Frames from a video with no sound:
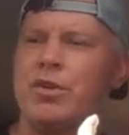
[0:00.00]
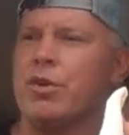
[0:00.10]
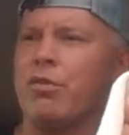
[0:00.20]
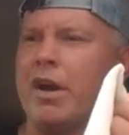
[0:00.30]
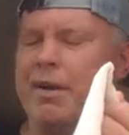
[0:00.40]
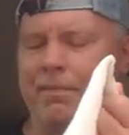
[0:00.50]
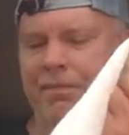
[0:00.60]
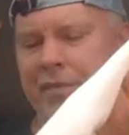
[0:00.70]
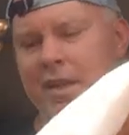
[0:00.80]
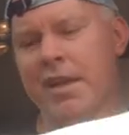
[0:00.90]
too great.
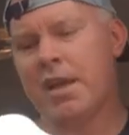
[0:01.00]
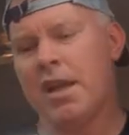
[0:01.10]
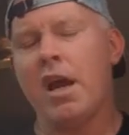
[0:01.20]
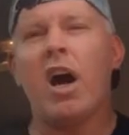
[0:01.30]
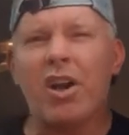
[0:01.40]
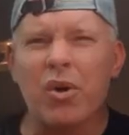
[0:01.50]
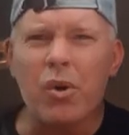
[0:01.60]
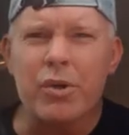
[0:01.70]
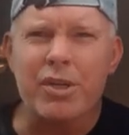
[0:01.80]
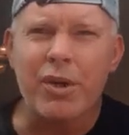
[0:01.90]
And
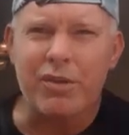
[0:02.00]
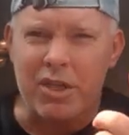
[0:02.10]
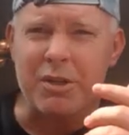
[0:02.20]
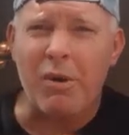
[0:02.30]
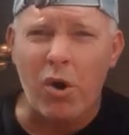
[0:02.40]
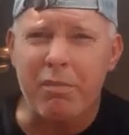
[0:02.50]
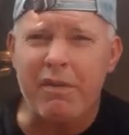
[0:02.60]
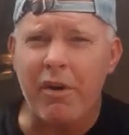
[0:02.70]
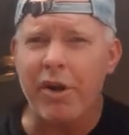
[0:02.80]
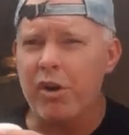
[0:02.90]
also, the smell can be very